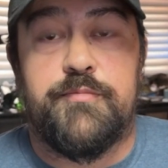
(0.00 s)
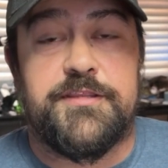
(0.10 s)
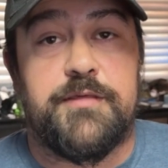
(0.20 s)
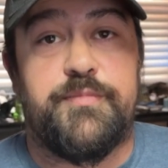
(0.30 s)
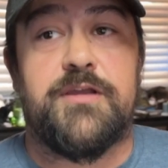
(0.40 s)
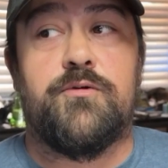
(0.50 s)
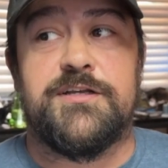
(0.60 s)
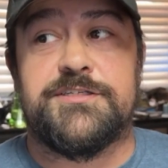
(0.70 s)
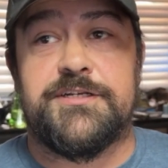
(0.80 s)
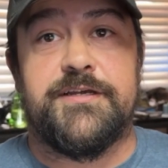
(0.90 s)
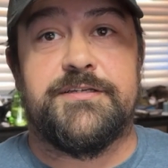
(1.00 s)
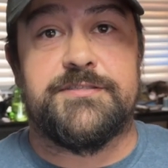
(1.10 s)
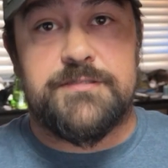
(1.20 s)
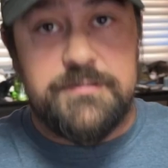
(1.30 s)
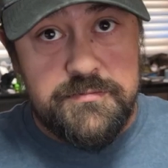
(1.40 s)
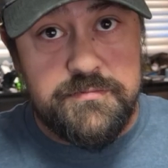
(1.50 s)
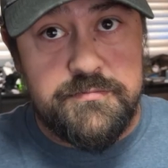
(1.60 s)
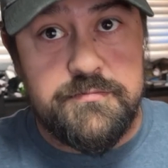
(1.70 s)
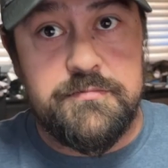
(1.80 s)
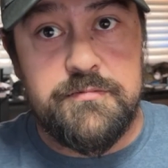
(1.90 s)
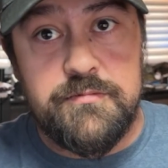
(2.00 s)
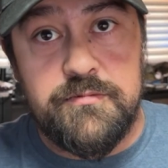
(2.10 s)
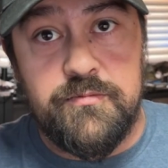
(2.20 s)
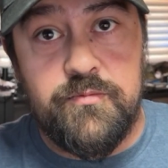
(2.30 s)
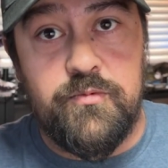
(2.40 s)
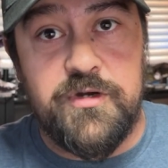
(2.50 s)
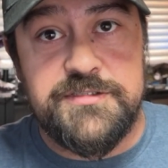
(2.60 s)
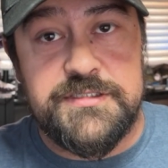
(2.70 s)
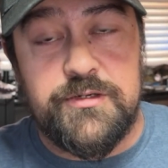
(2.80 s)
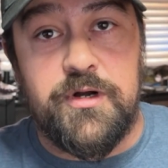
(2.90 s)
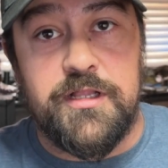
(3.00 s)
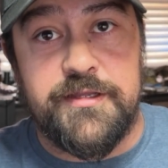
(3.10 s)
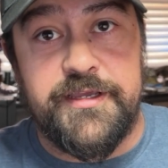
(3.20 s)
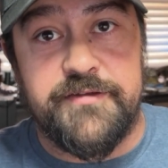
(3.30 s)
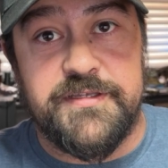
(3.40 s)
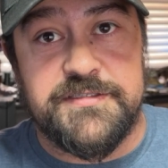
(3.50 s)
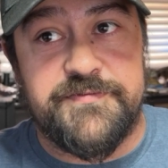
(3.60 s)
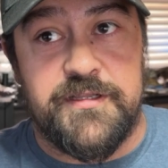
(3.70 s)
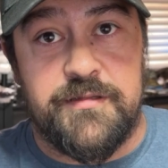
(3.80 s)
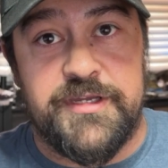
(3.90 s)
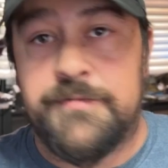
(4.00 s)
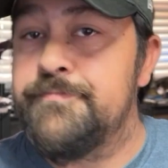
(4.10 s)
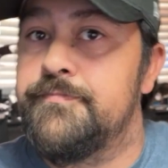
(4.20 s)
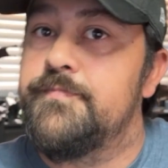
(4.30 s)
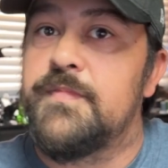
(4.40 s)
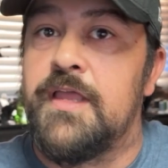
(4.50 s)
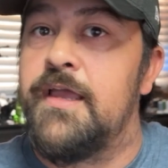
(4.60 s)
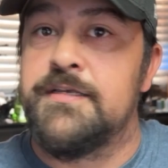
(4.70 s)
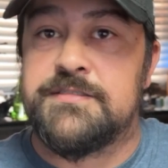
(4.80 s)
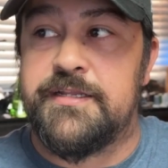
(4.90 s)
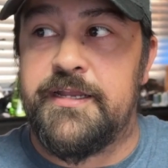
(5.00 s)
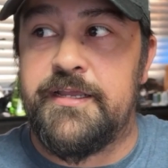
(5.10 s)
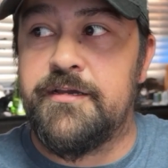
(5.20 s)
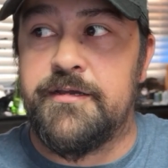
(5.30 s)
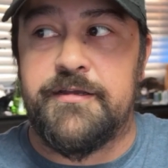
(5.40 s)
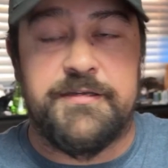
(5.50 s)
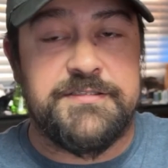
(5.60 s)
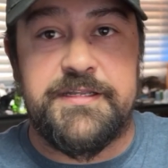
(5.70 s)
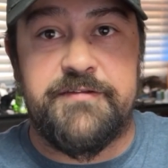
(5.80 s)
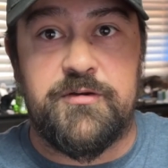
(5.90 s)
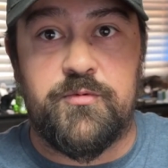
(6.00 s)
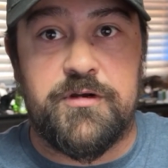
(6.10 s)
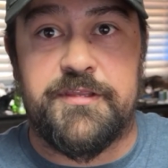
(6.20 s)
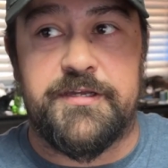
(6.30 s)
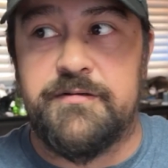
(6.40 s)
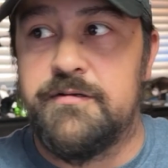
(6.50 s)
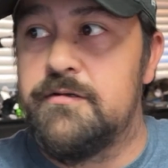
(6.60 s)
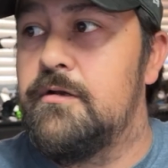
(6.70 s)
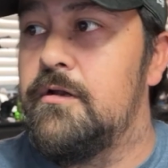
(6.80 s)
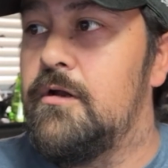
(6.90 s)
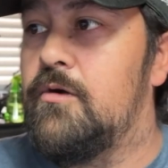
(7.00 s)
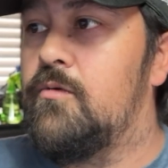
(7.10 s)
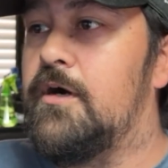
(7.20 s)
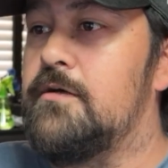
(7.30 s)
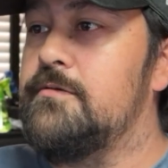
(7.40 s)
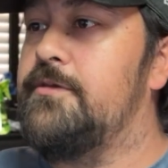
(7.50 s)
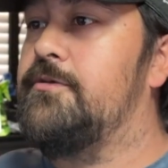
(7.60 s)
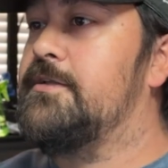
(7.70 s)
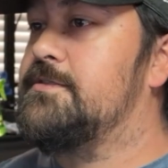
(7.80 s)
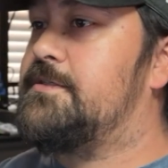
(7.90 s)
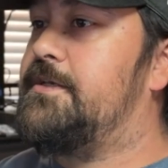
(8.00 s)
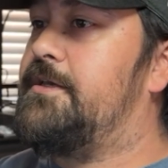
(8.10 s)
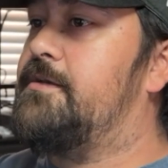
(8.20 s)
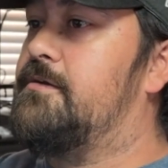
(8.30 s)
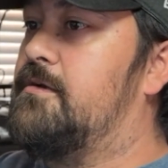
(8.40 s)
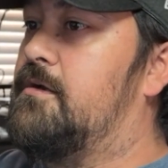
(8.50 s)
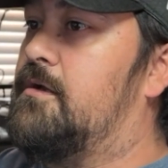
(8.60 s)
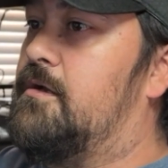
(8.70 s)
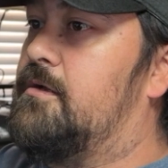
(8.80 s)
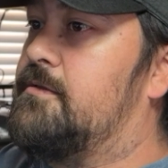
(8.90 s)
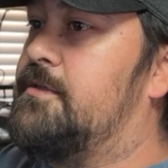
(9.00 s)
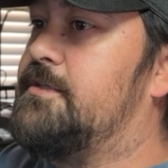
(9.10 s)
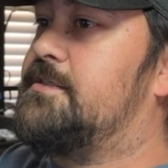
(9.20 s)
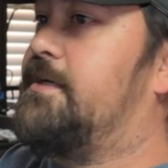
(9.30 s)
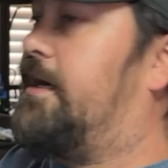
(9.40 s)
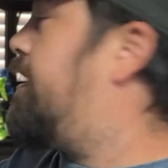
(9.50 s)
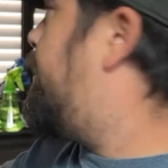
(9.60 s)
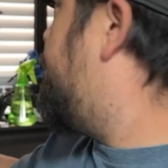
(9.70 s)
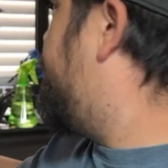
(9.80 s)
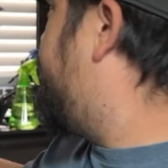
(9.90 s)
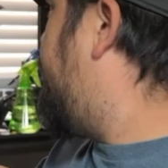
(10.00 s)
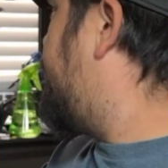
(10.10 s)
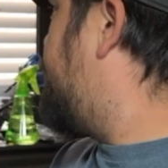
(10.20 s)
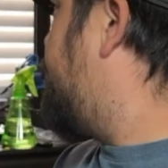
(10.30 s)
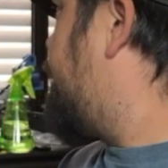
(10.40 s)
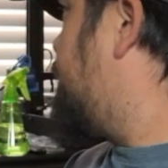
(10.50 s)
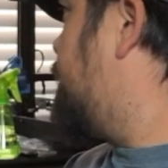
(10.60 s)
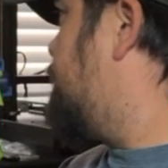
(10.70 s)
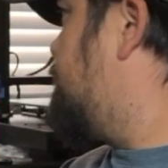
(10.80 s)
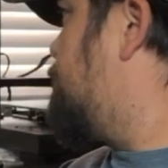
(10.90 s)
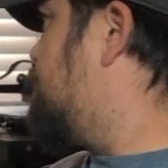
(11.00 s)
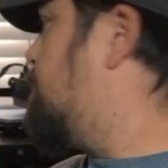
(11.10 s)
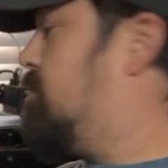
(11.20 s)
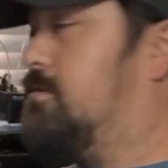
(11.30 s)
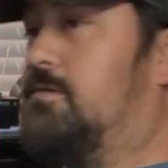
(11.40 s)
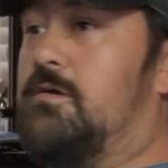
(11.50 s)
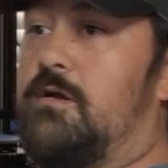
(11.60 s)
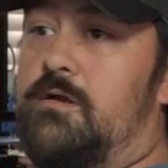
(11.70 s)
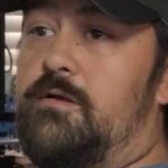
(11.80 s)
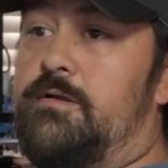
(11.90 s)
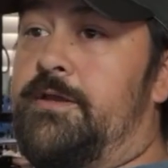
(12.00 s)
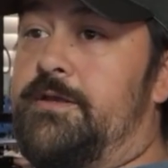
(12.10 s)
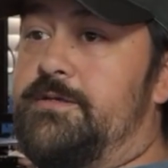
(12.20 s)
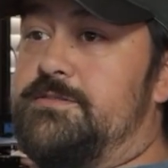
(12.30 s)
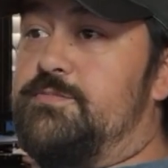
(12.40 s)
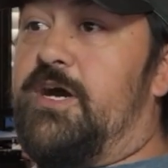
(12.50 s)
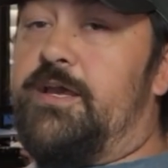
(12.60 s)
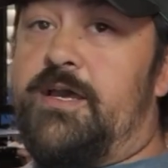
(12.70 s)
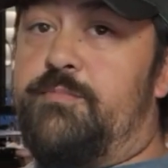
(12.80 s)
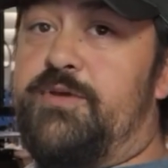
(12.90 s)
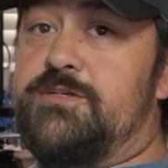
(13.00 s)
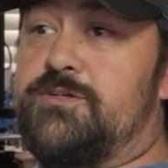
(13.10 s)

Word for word: But the big question is, what's the quality of this filament? Is it any good? Is it even worth it? Well, you can see this guy back here is my Epic